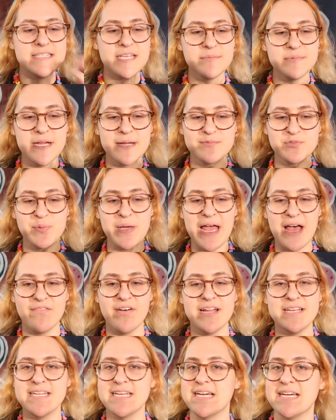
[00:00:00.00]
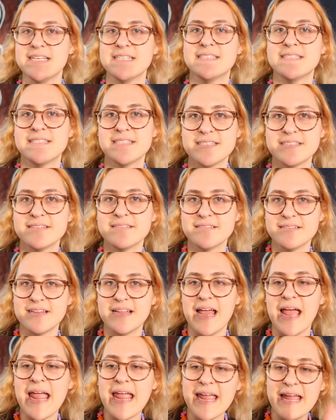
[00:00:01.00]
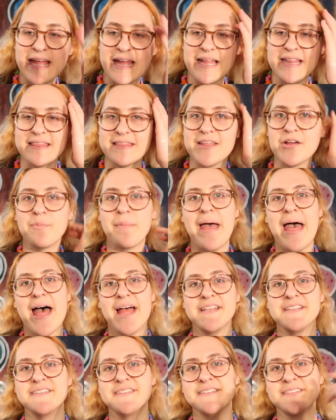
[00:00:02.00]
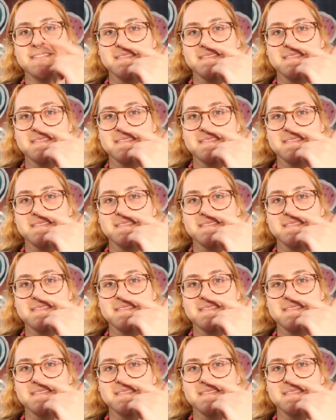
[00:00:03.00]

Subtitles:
Sometimes we have ideas and they're bad.